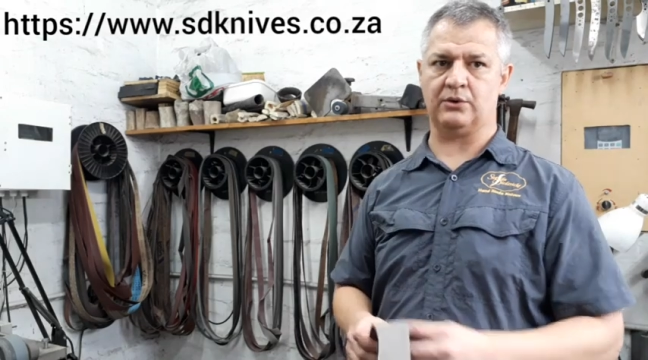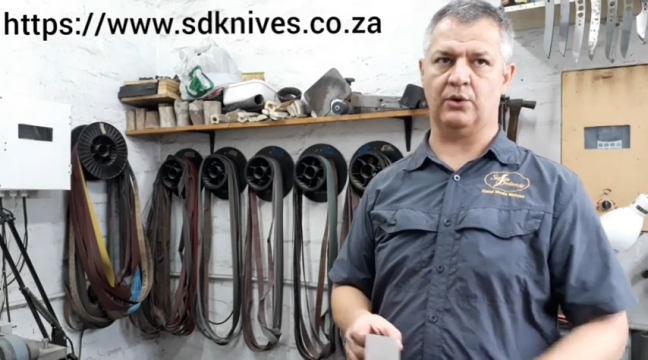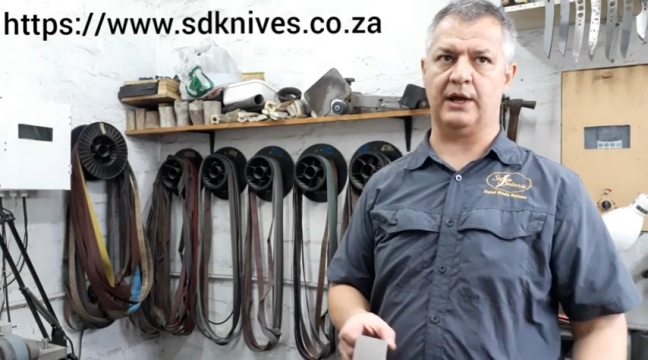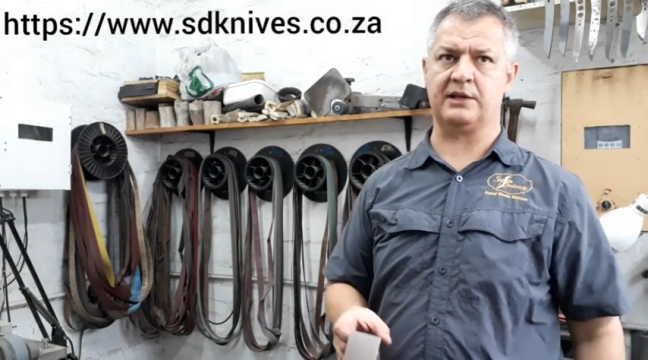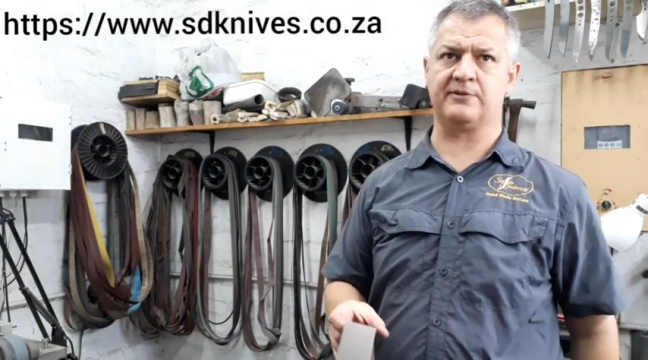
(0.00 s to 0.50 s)

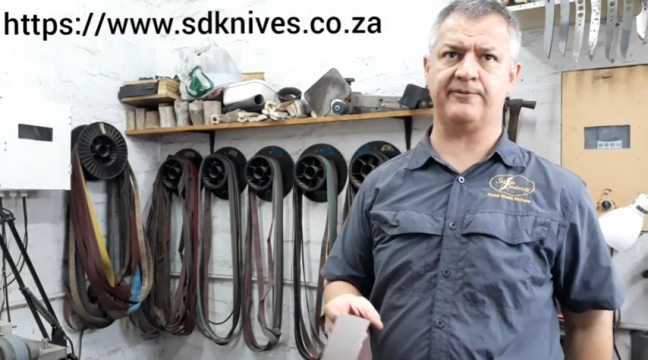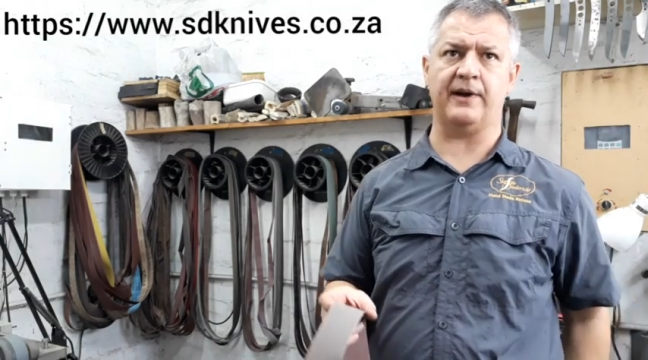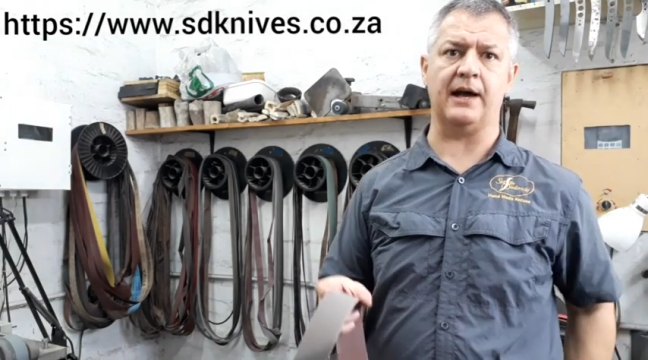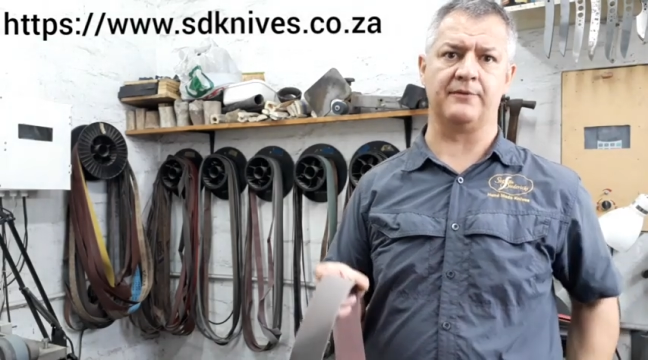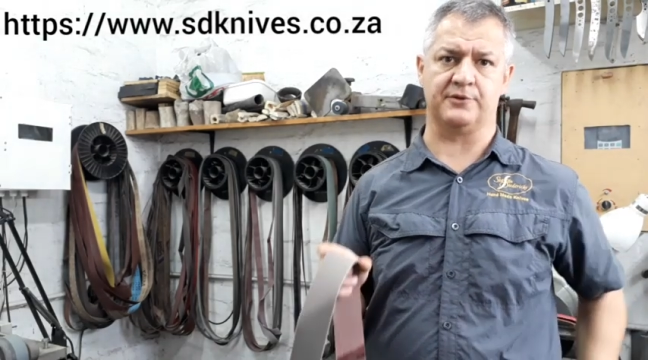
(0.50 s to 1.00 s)

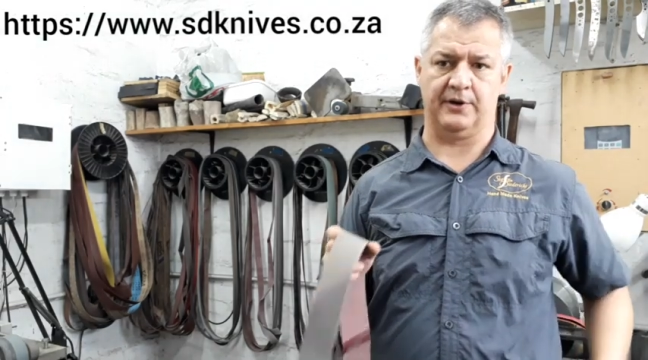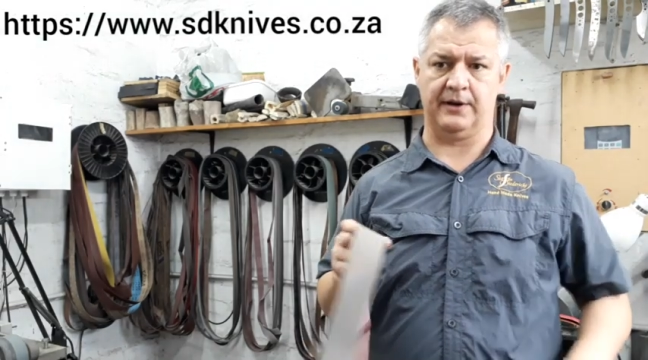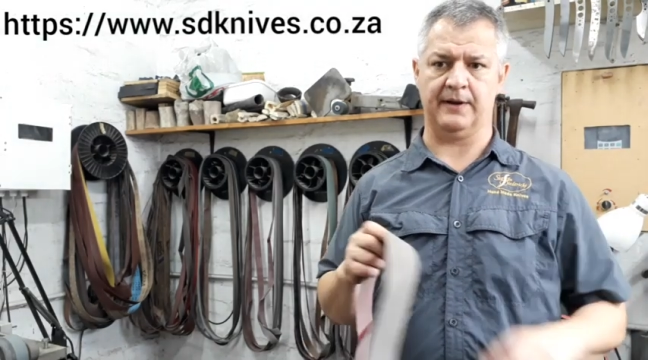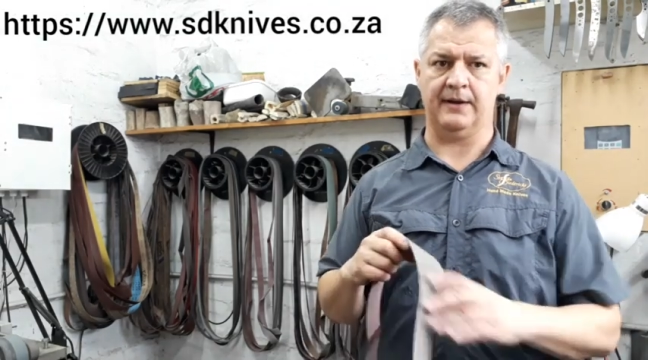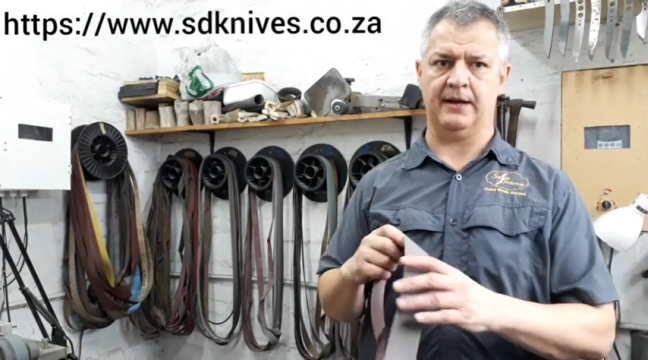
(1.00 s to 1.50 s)
X5, sorry,
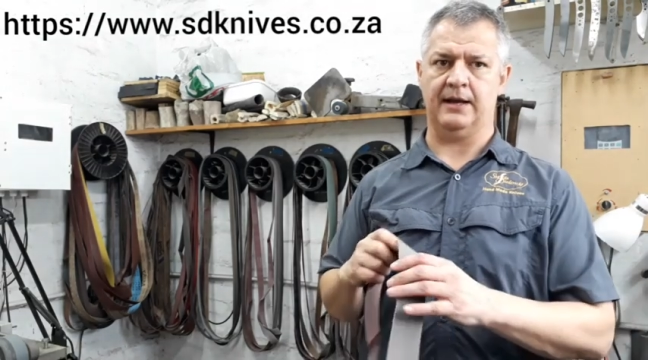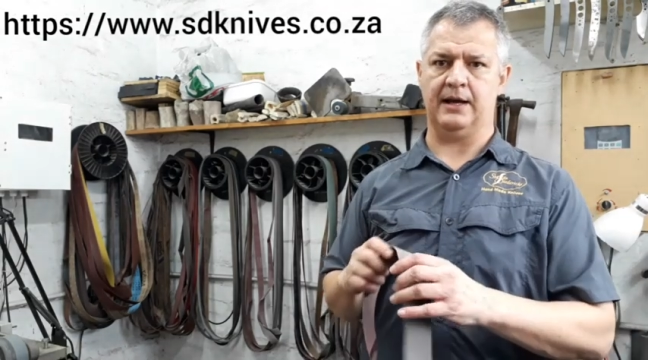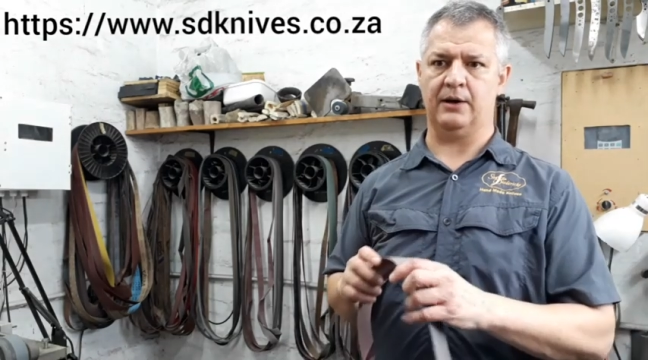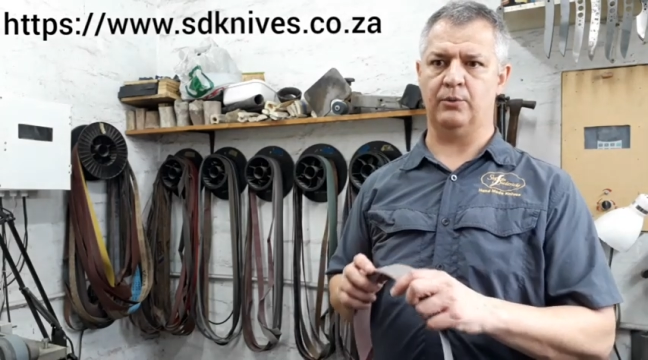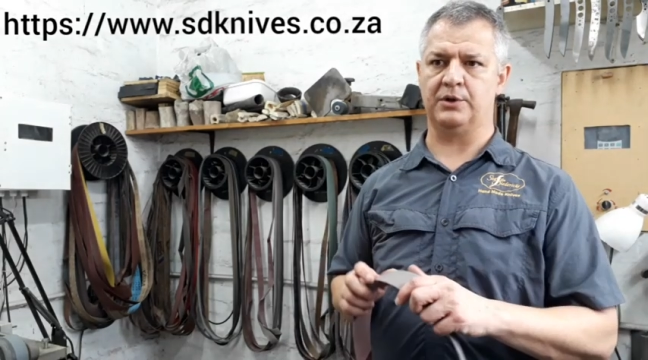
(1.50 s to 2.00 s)

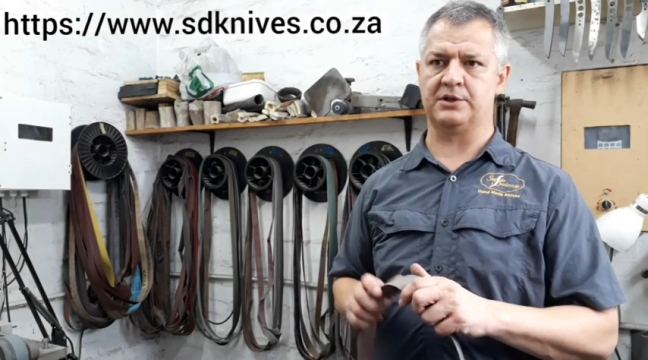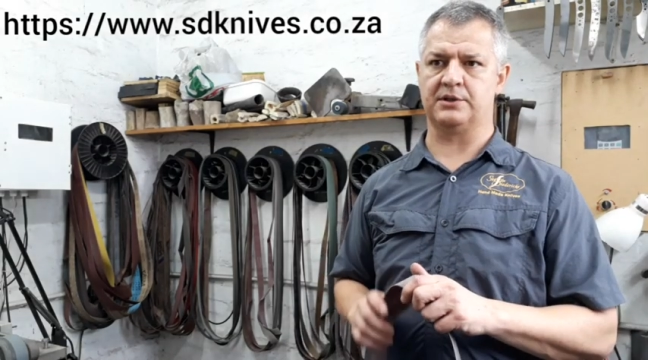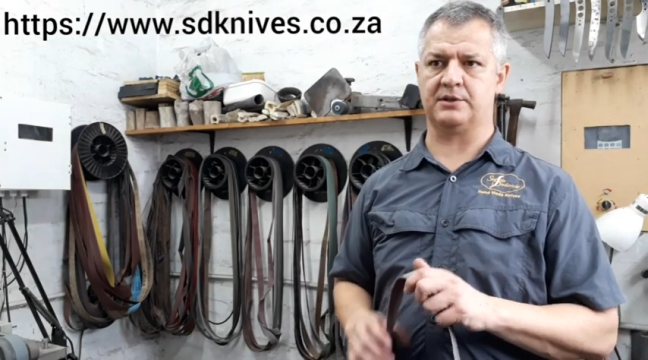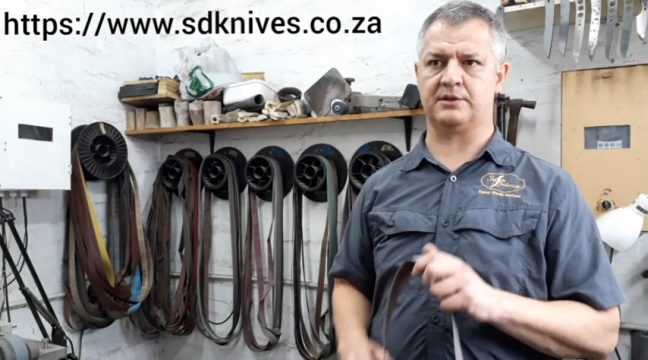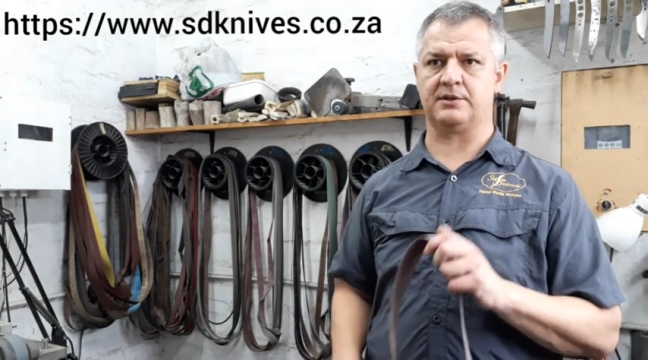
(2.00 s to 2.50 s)
which
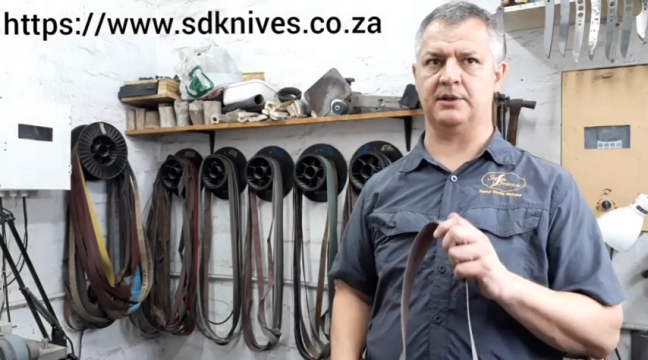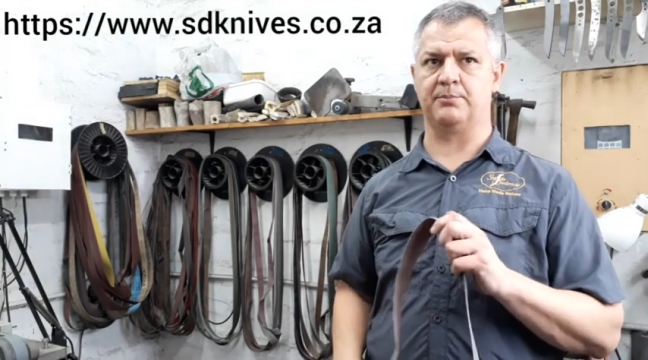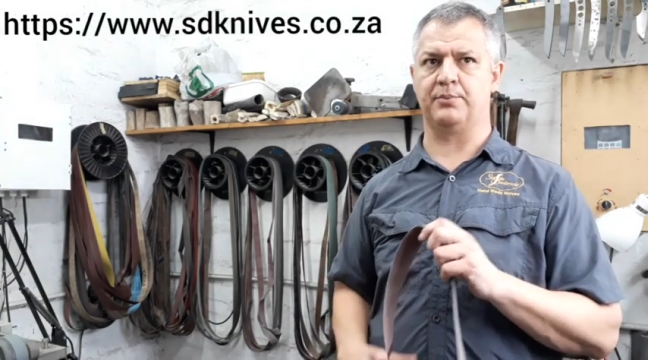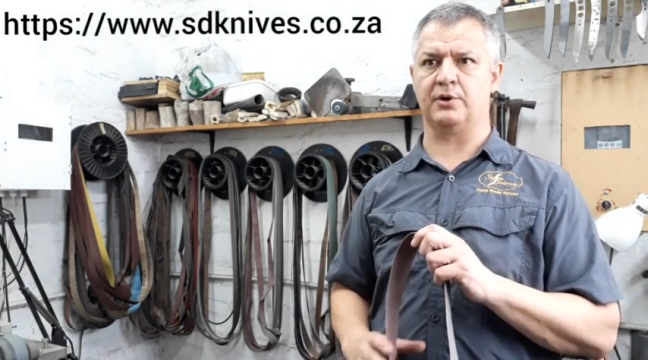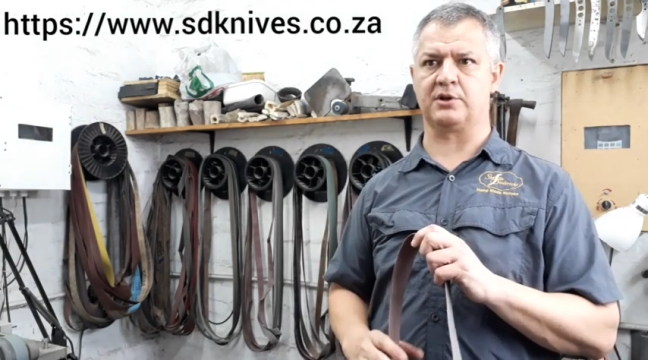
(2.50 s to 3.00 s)
is
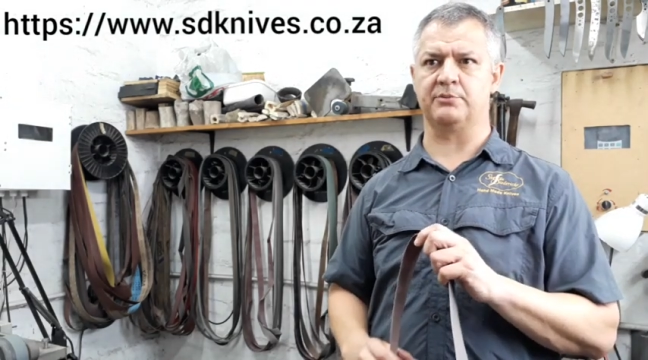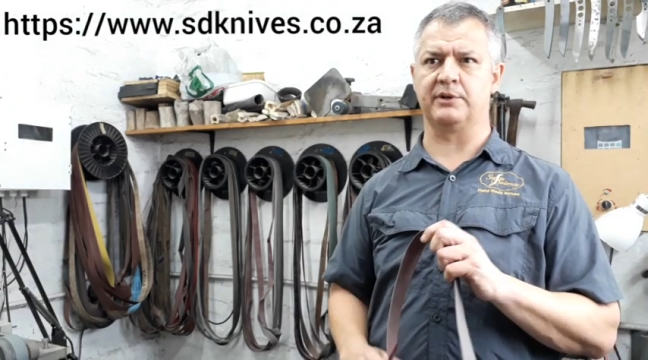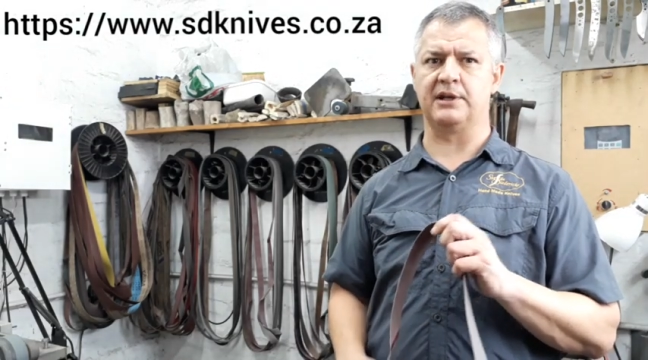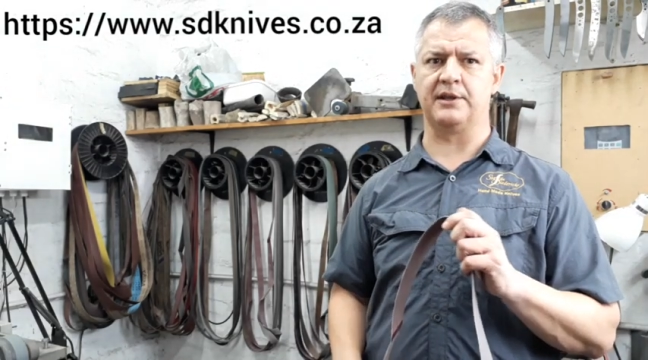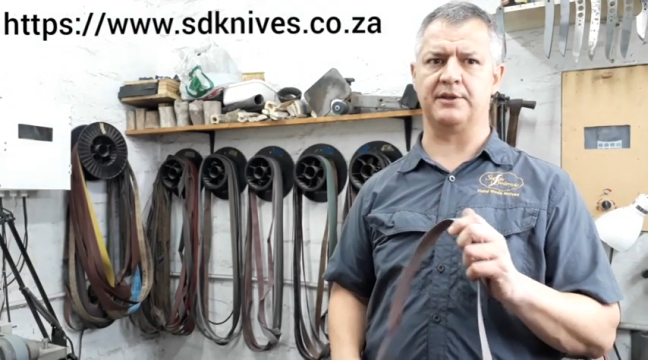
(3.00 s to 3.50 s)

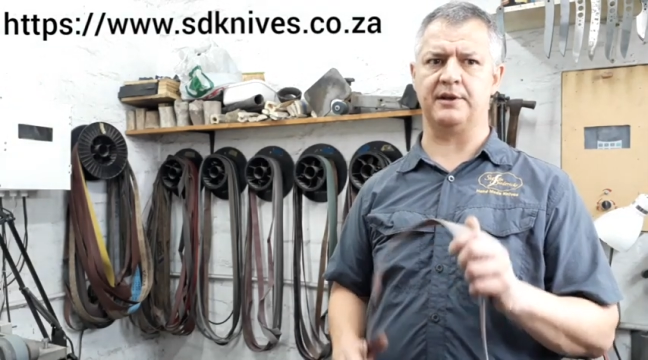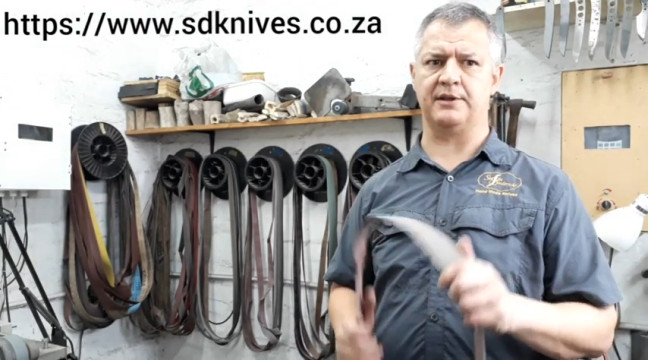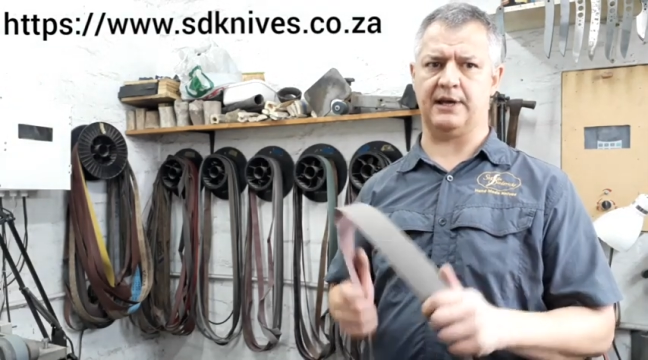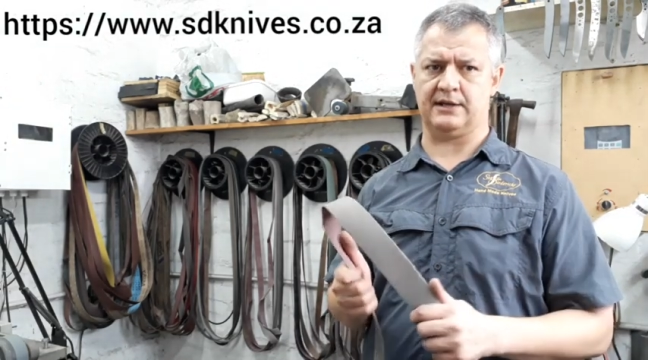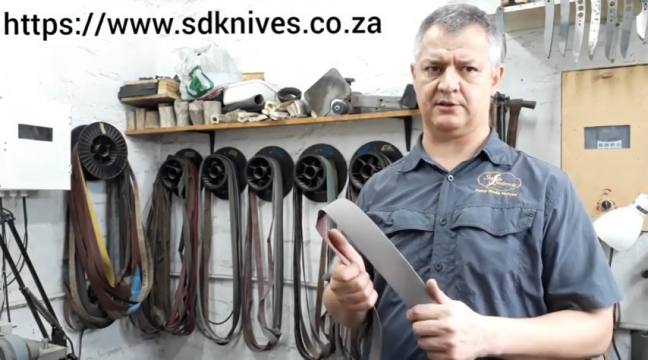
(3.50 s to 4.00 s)
approximately
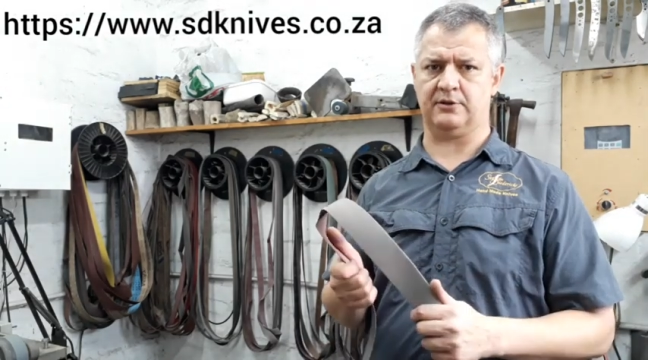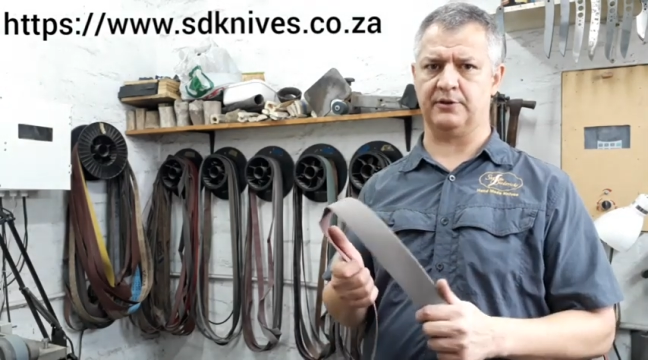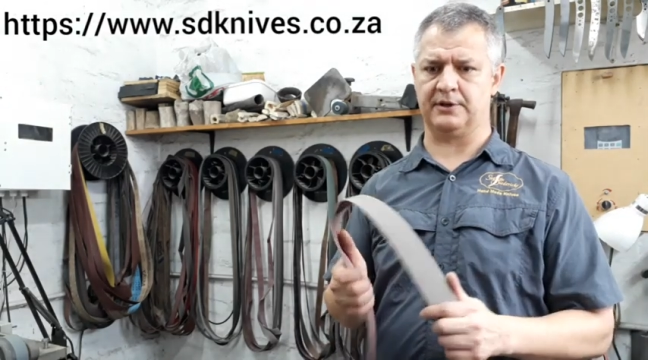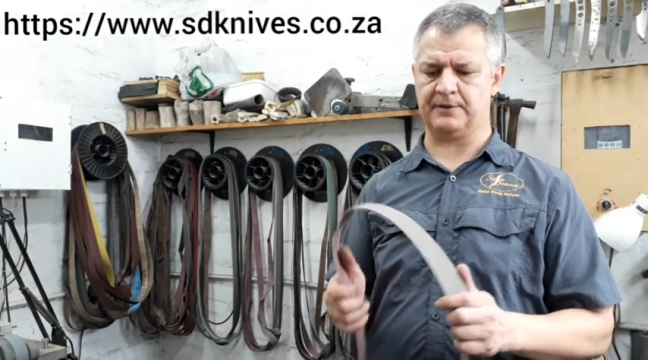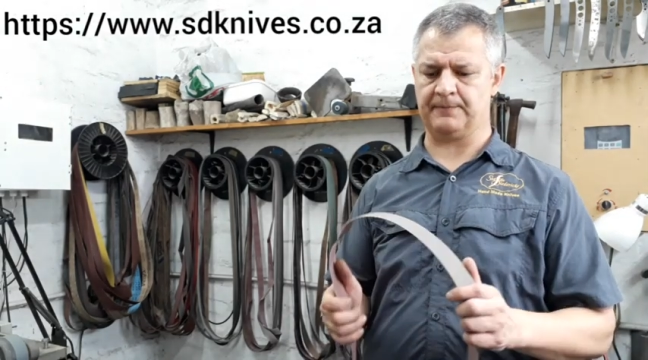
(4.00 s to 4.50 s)
3,000
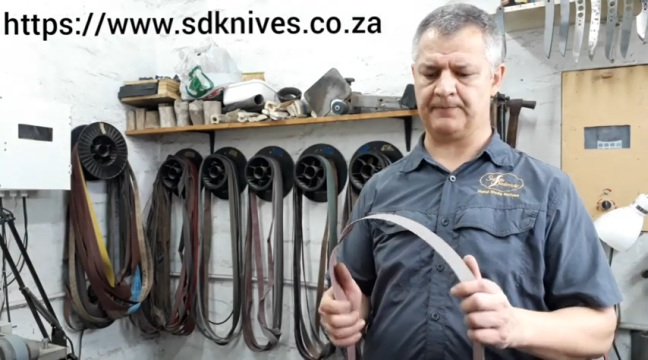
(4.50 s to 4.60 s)
grit.